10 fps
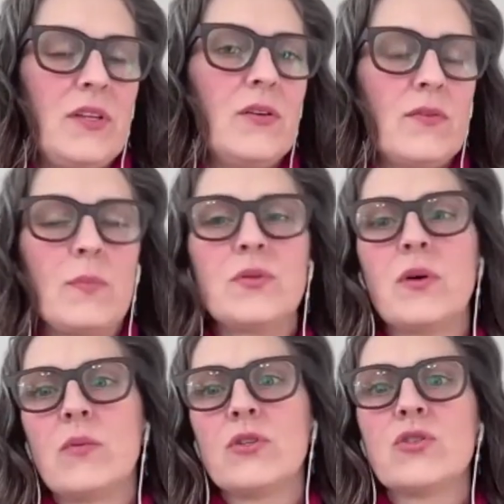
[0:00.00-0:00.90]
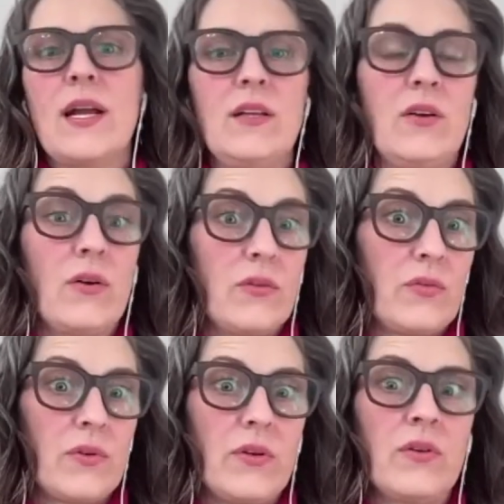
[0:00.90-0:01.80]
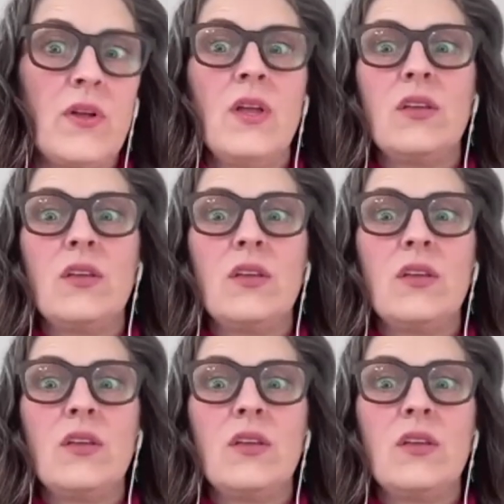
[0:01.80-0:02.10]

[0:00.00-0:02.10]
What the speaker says: repertoire we're trying to go through.